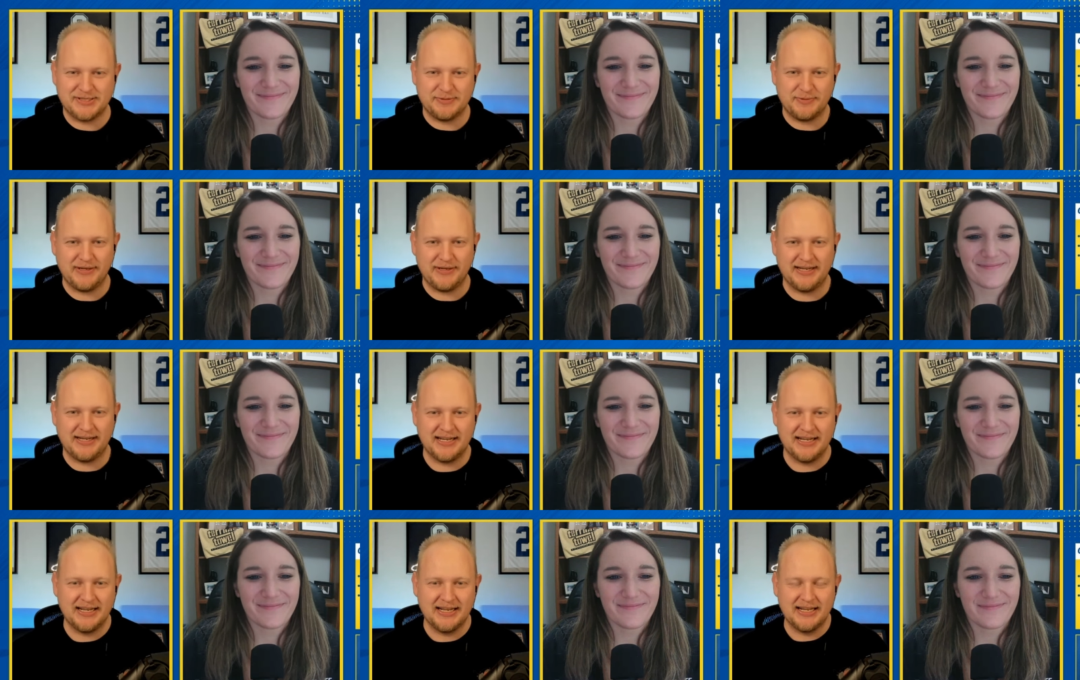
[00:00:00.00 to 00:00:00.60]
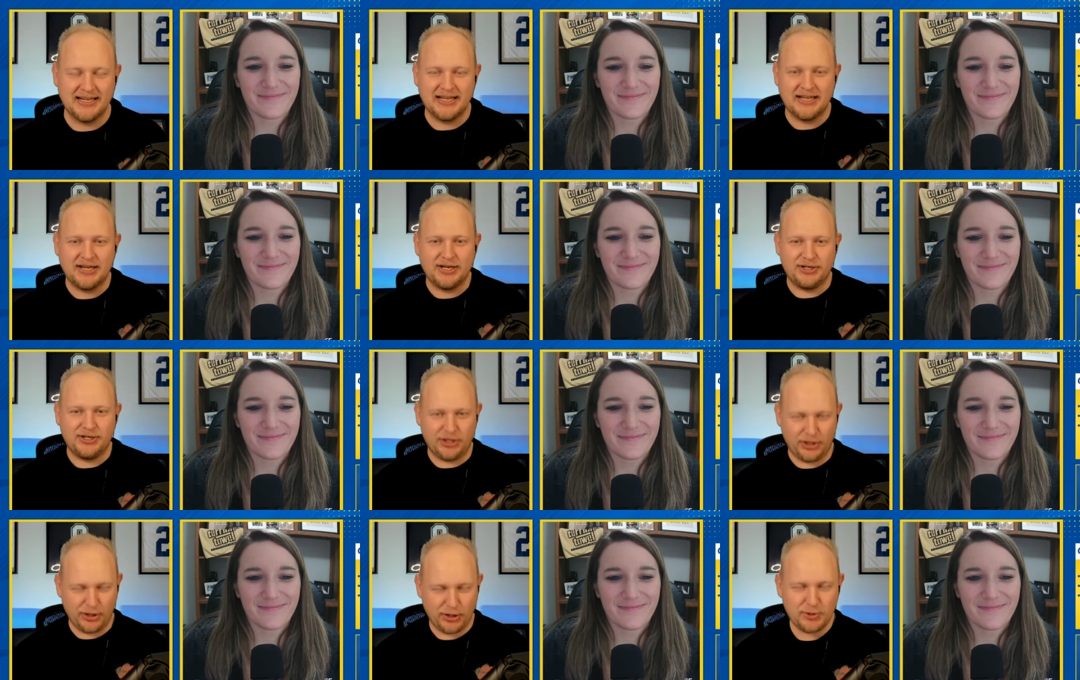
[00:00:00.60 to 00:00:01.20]
Speaker 1: week. Do
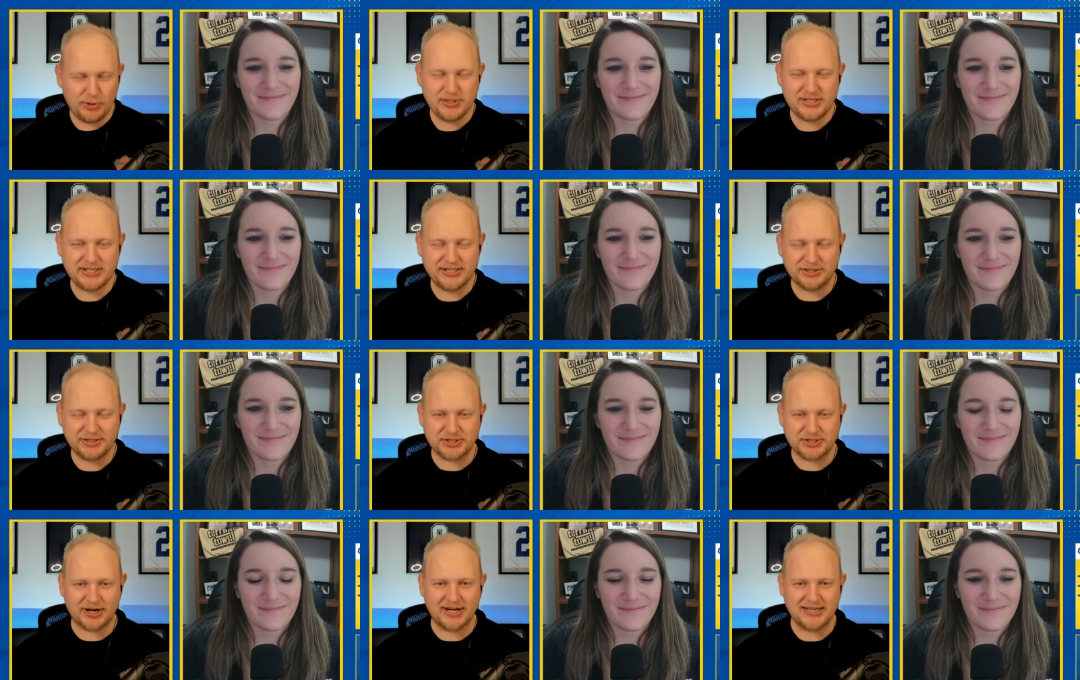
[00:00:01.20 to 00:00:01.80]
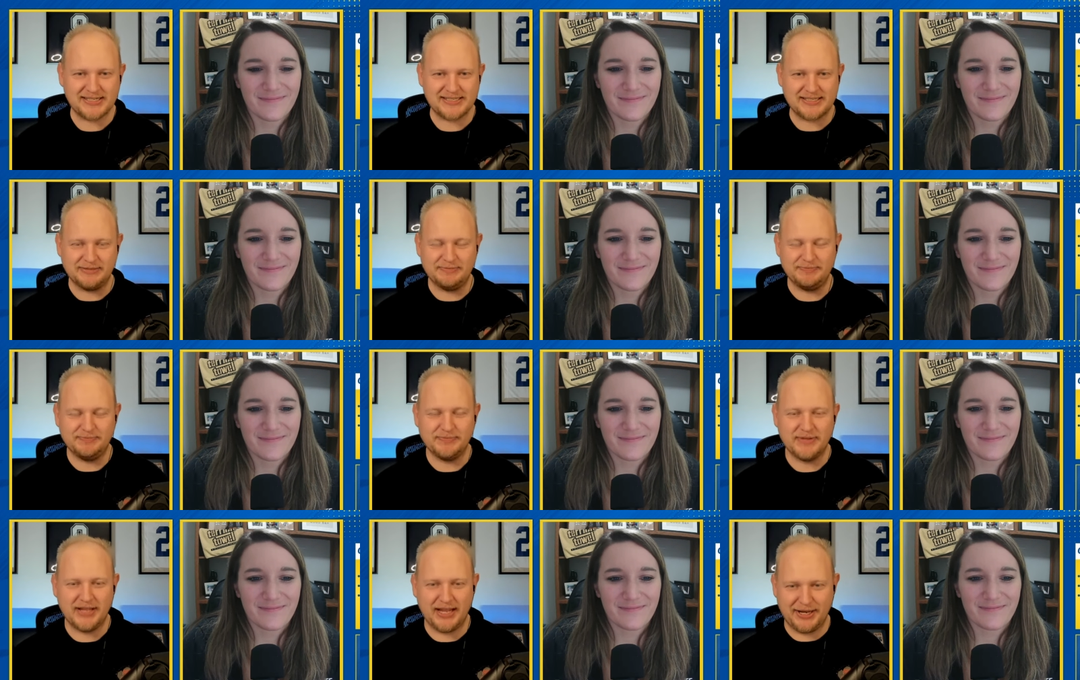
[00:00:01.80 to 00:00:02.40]
you still trust him
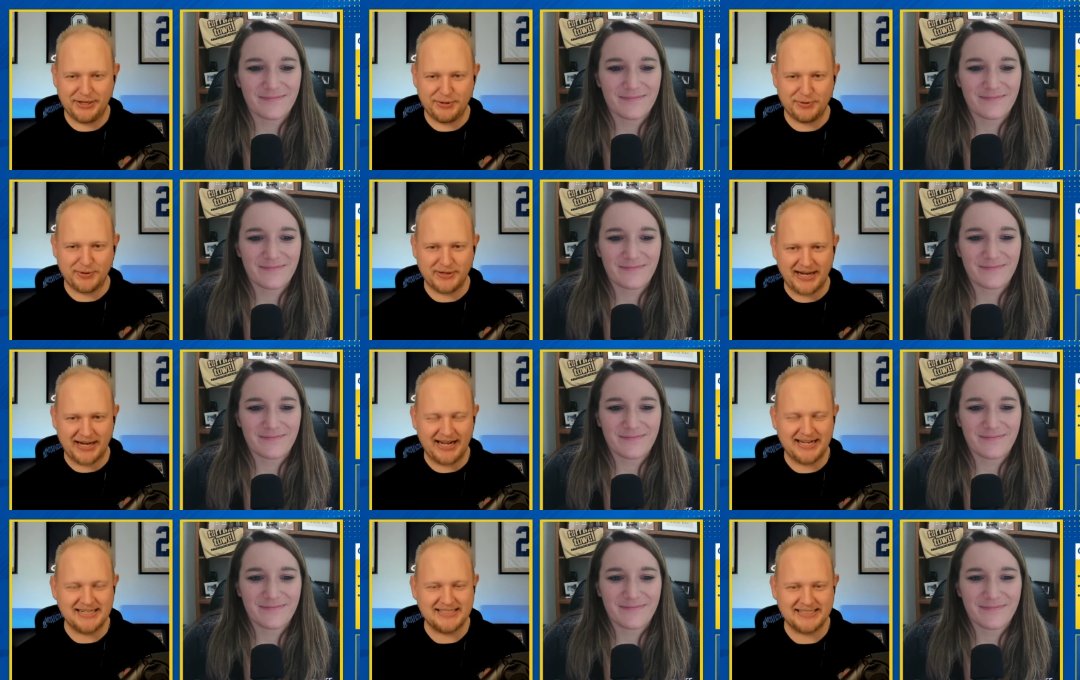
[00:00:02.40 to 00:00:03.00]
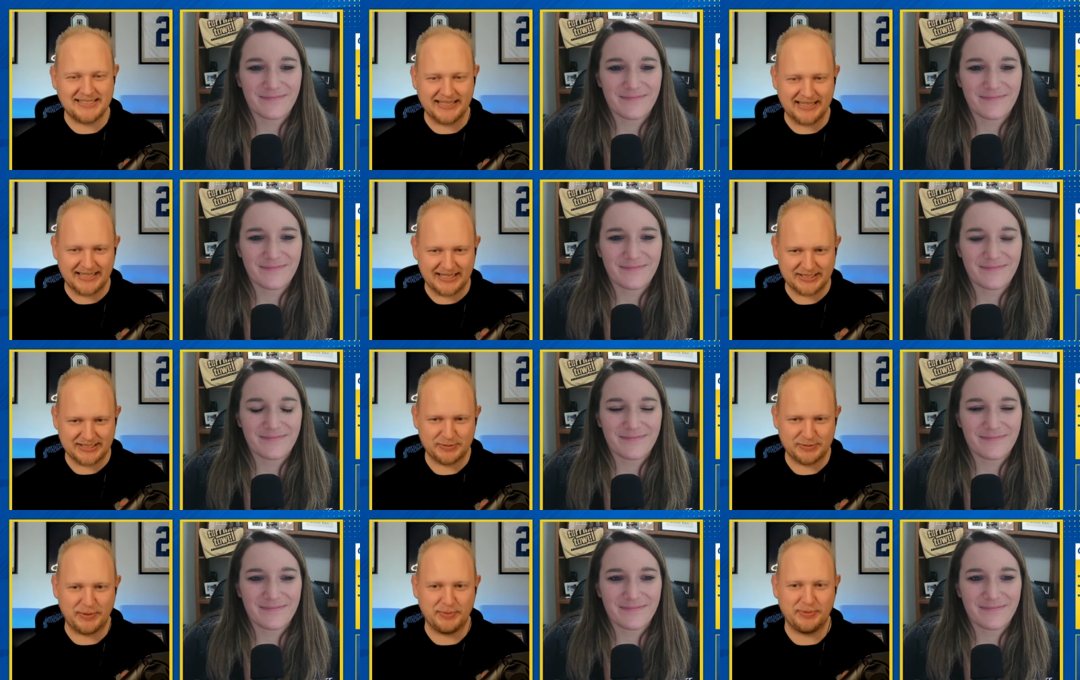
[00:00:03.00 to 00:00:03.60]
in your dynasty leagues?
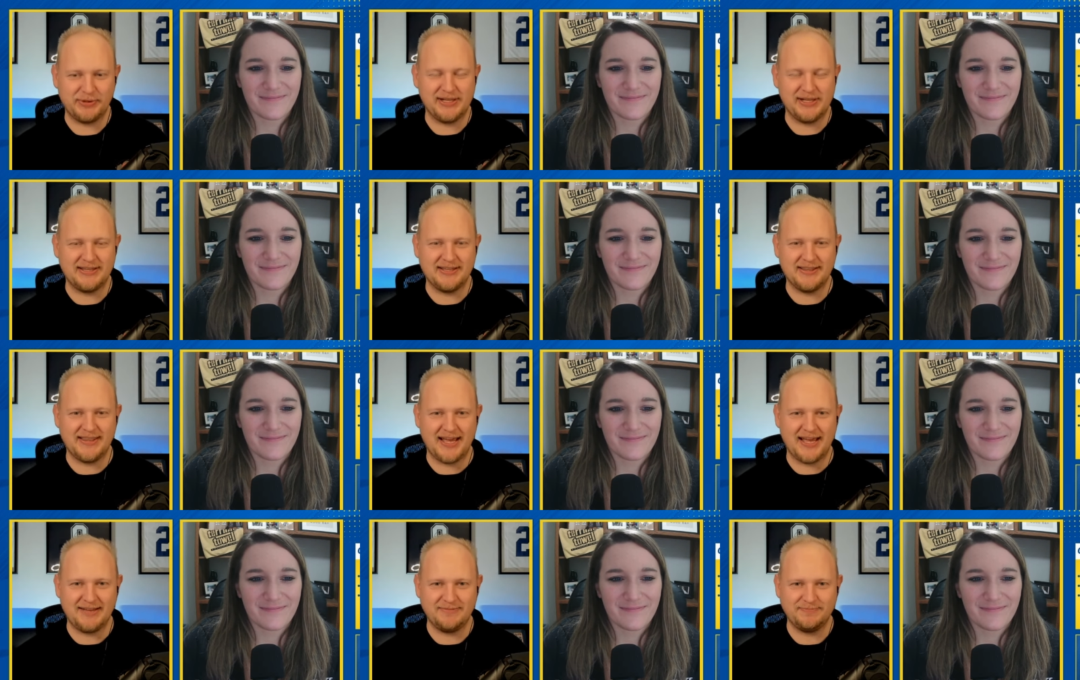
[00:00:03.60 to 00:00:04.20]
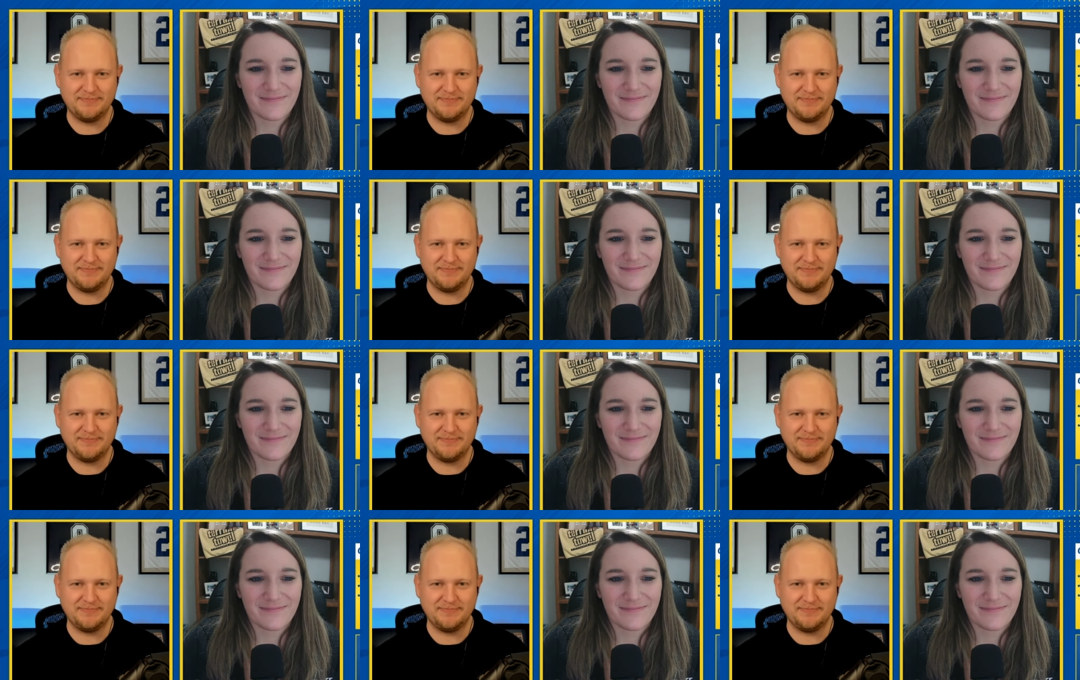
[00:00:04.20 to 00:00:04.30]
We will get to that